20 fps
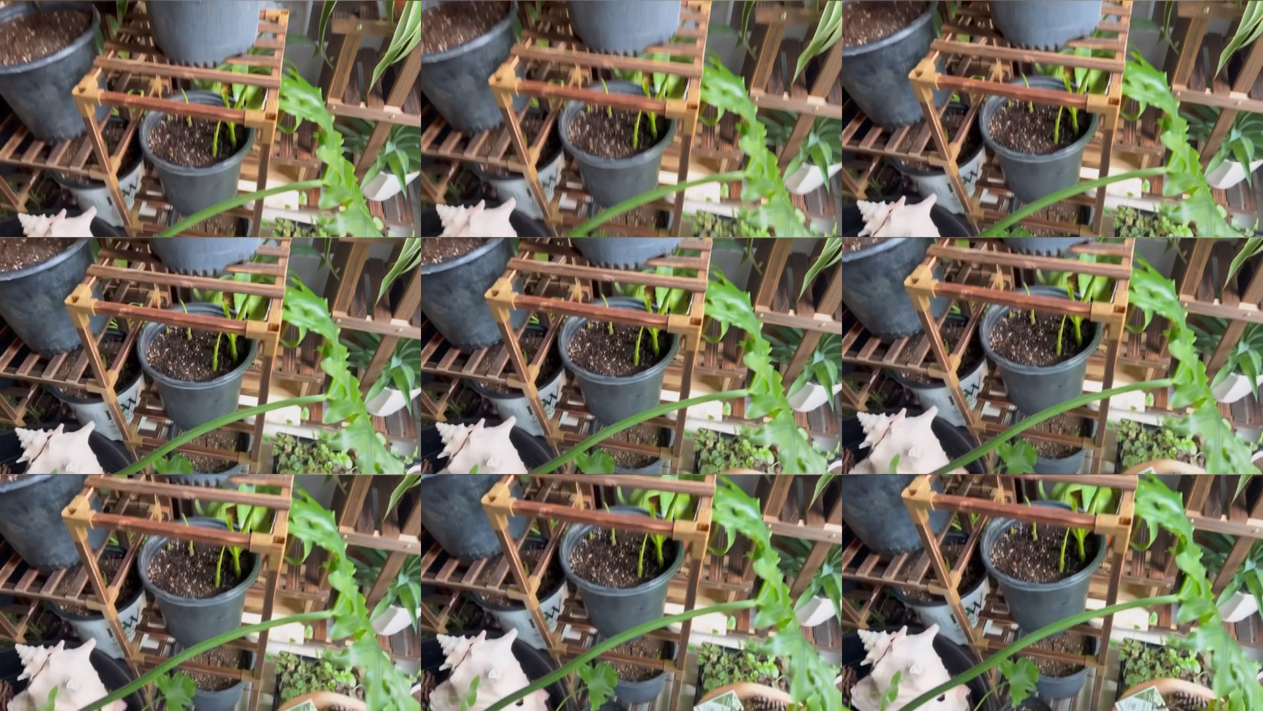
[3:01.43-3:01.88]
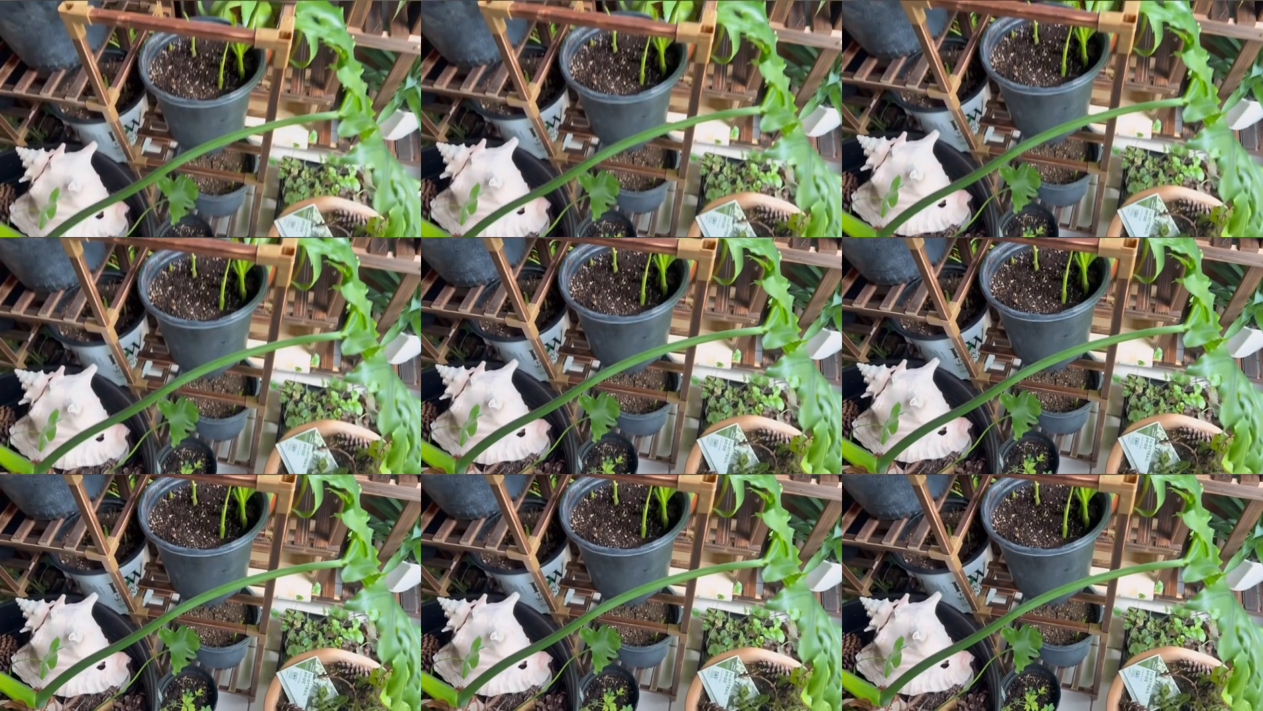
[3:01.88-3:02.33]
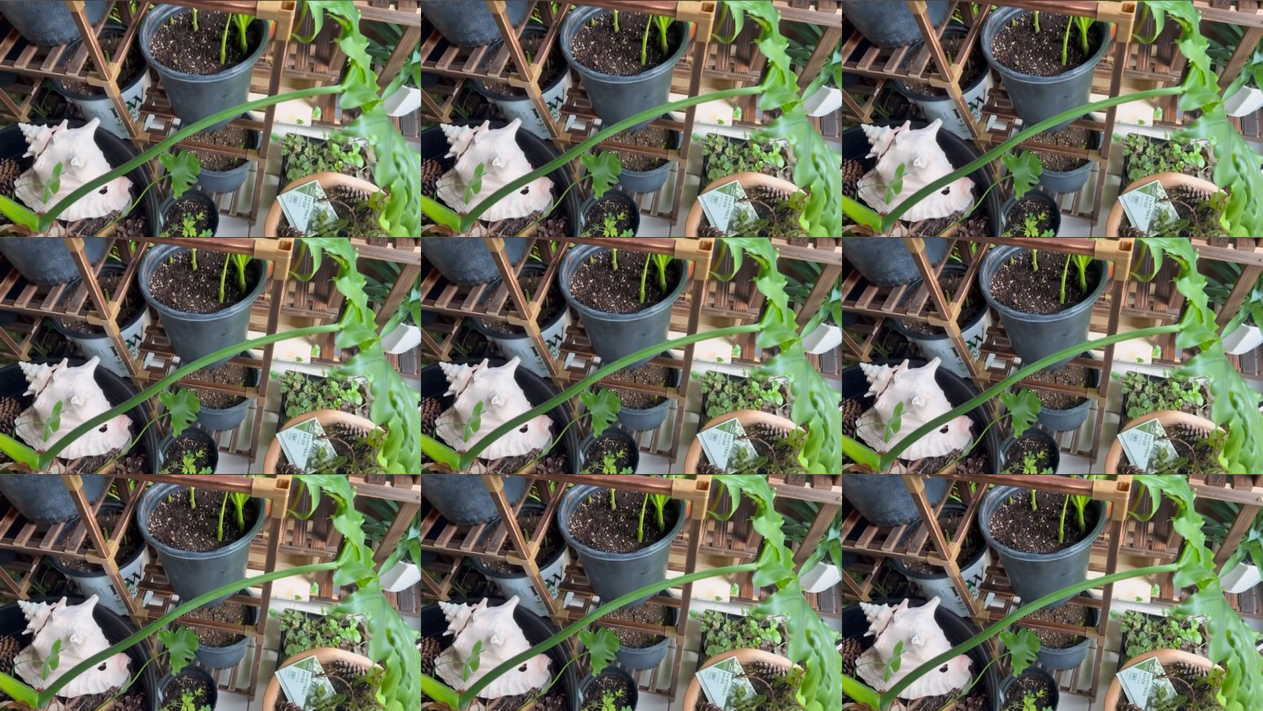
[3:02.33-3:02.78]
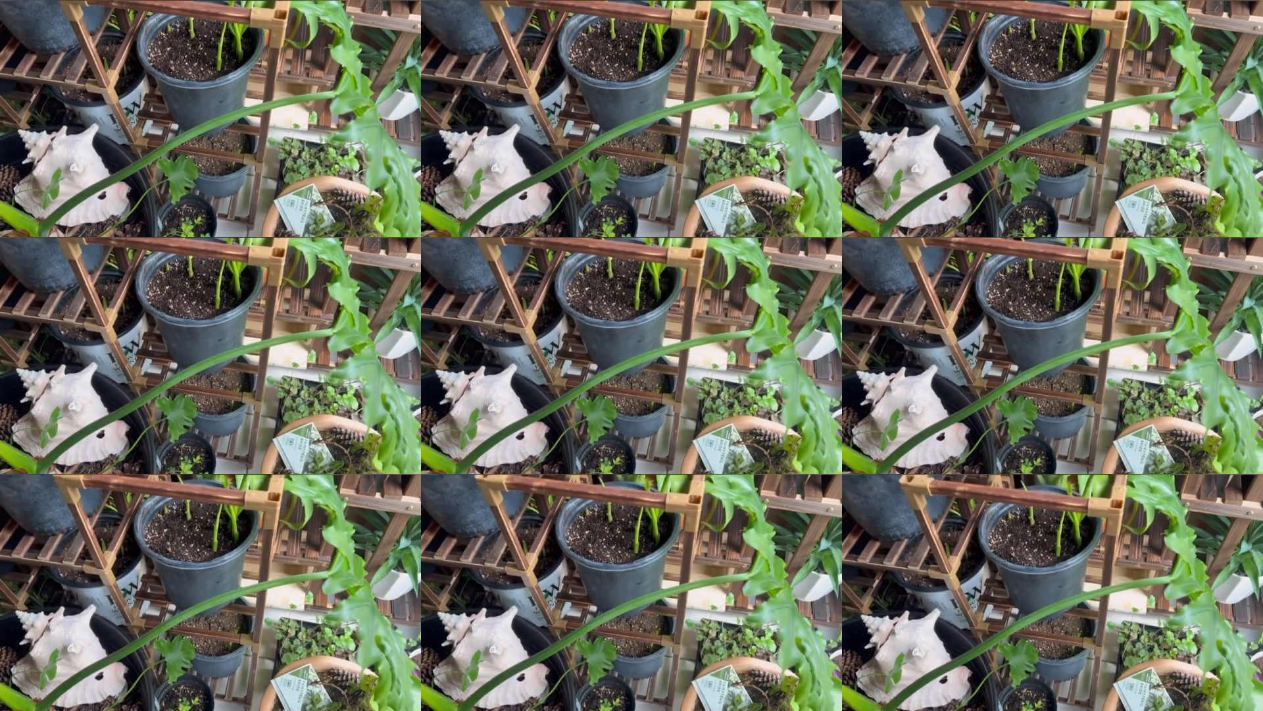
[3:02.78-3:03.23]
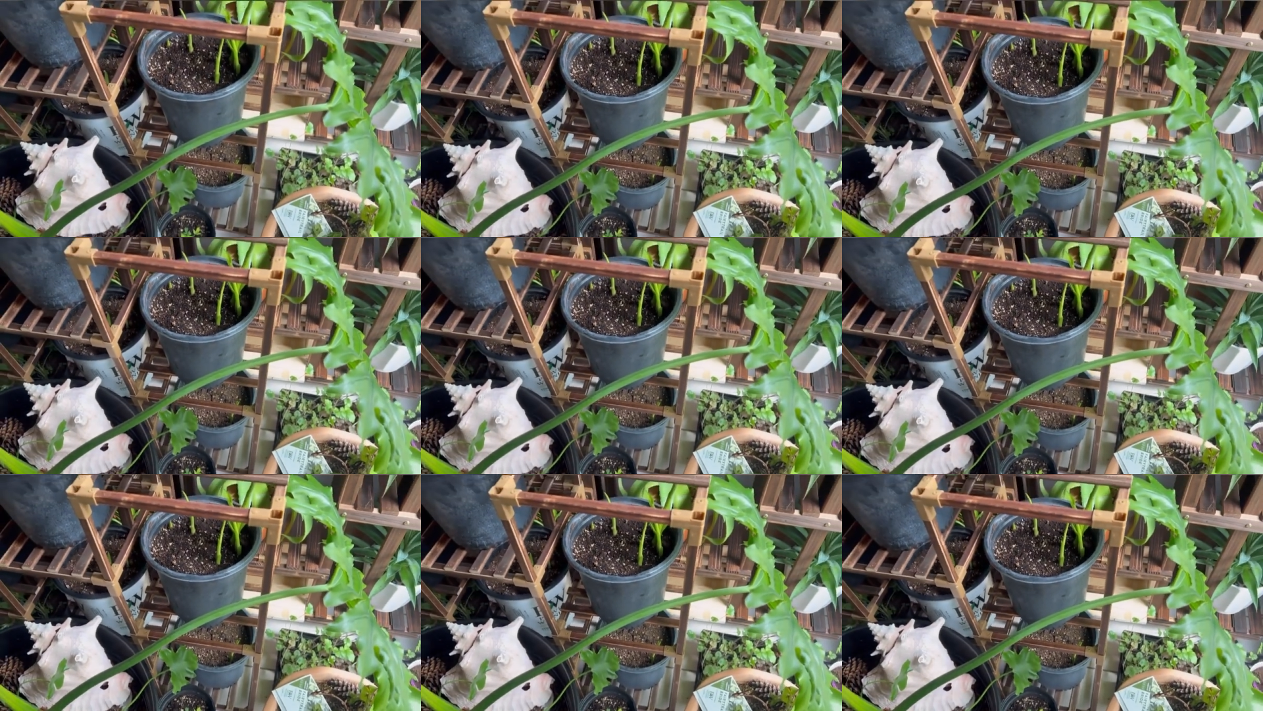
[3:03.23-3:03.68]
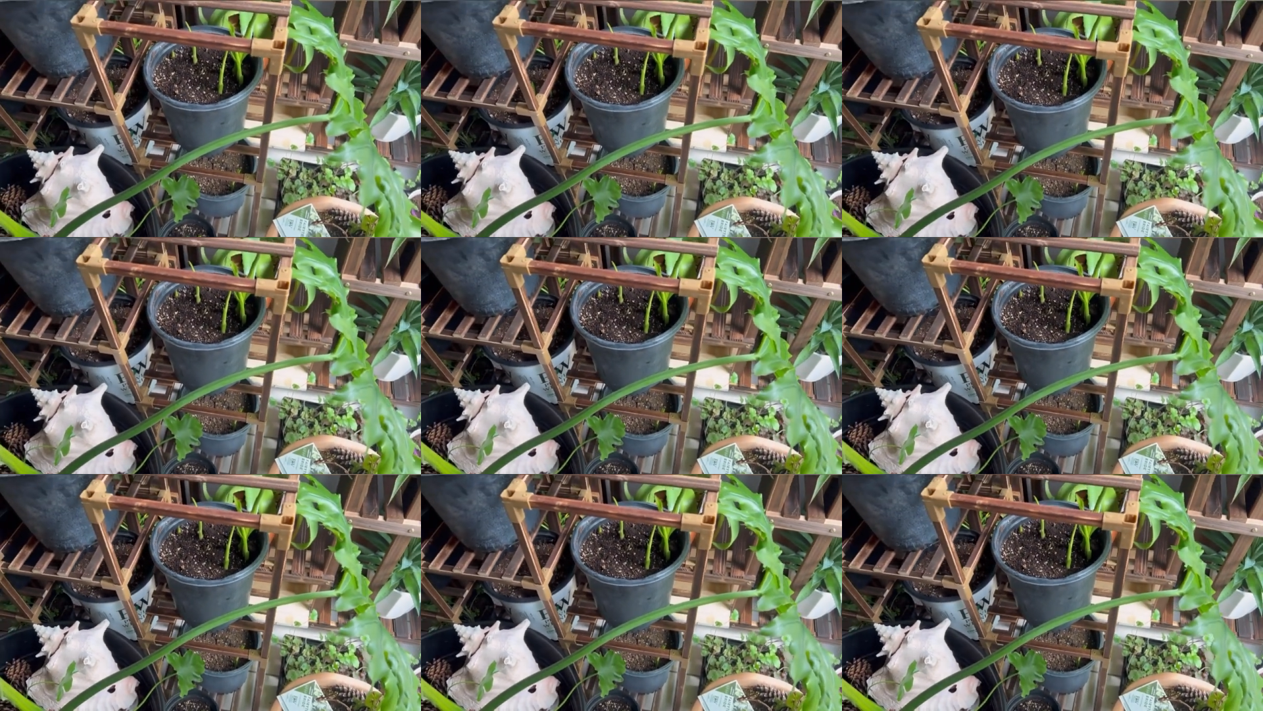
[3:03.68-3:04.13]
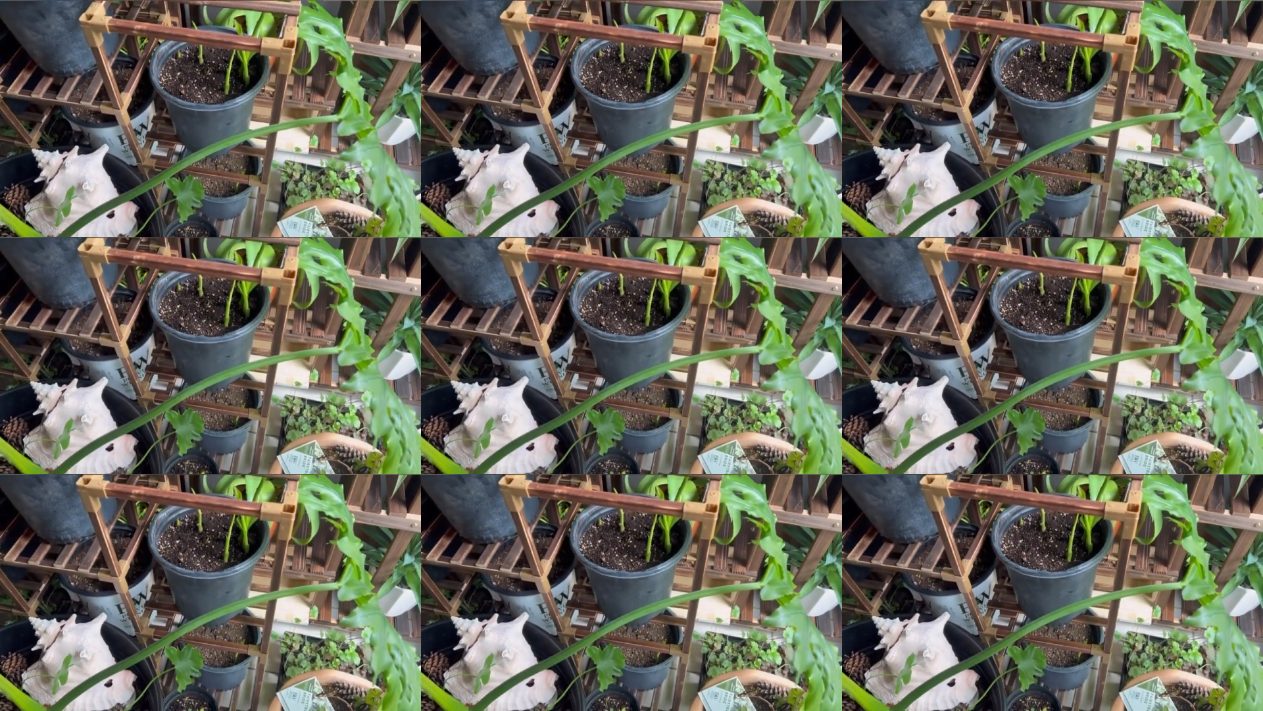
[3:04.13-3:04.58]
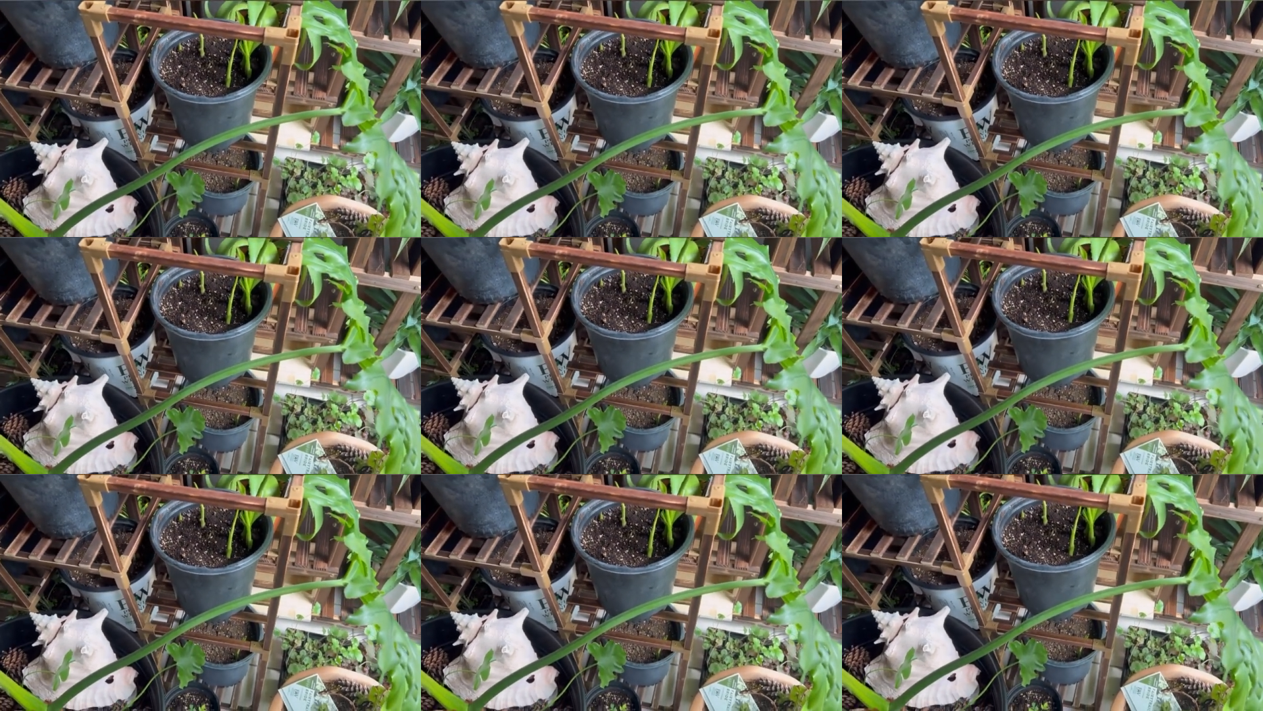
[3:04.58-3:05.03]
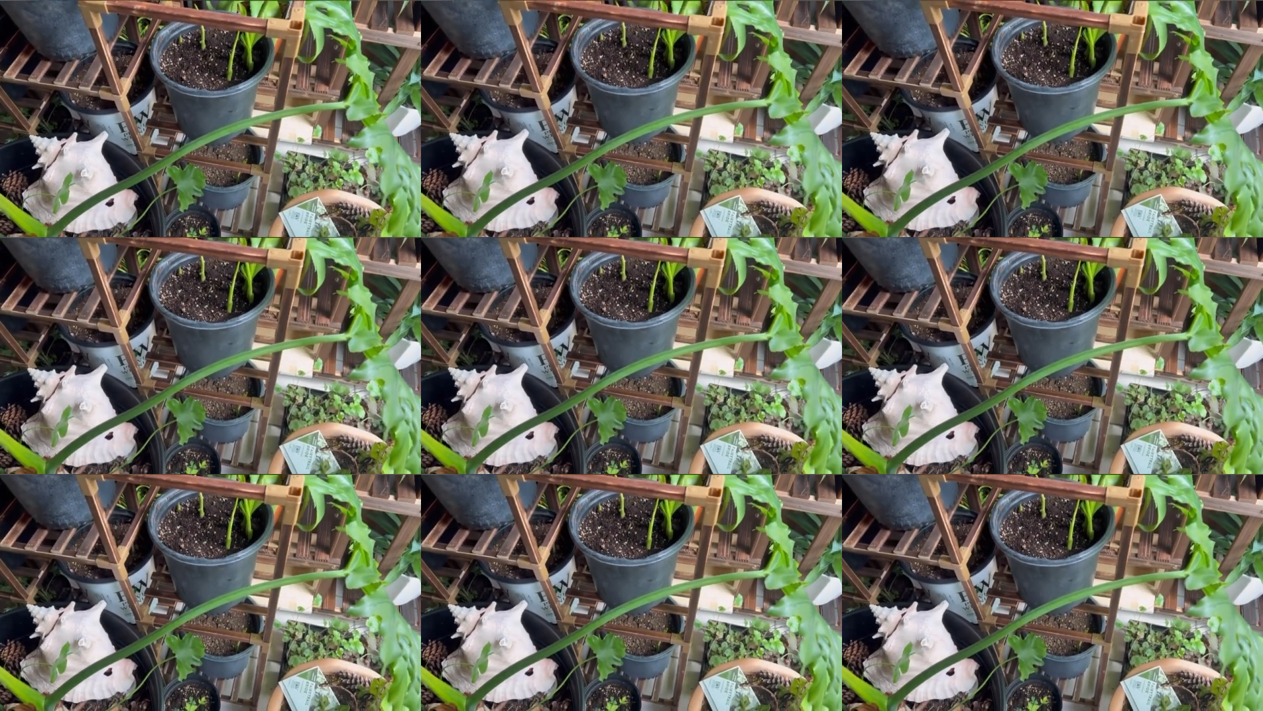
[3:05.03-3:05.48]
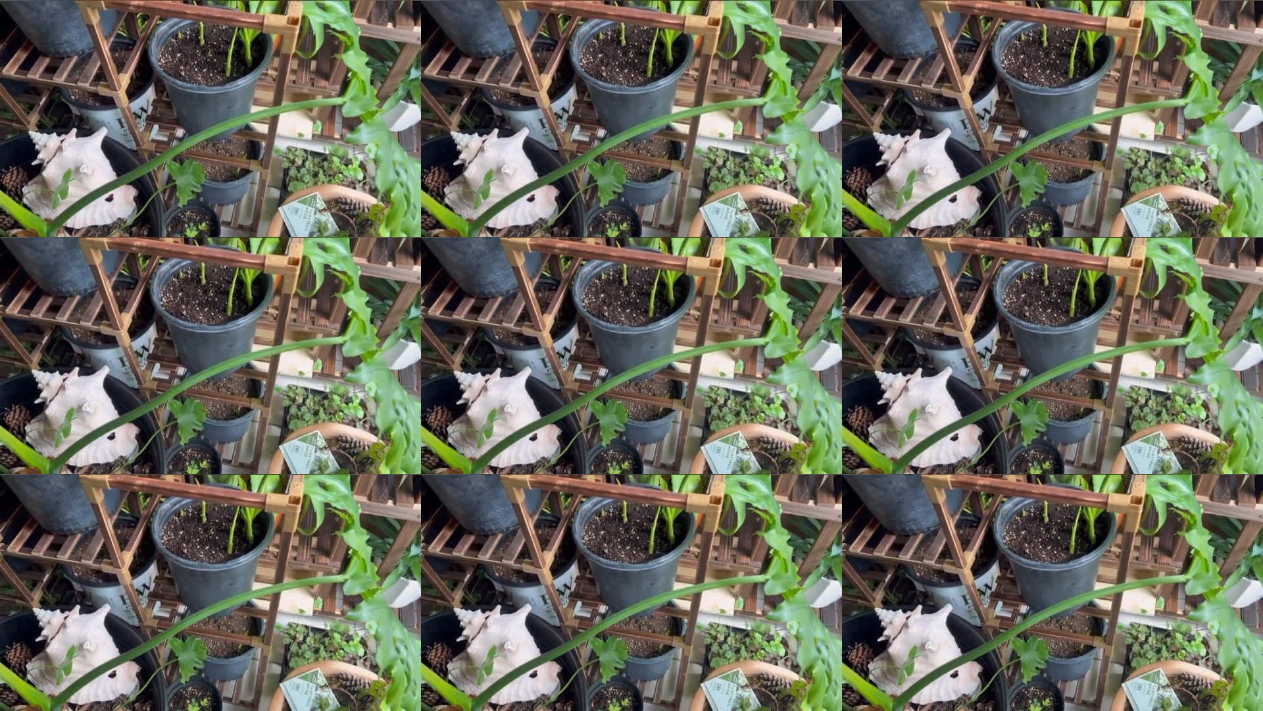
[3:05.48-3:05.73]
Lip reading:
No face is visible, so there are no lips to read.